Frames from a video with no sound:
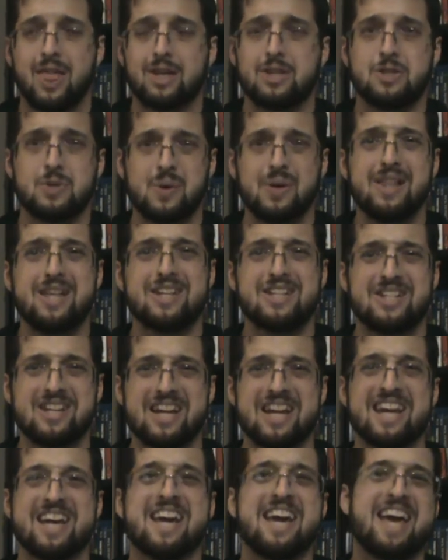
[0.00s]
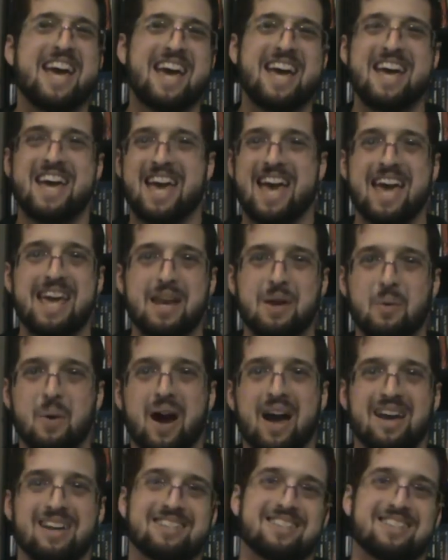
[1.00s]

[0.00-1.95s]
trilogy anyway.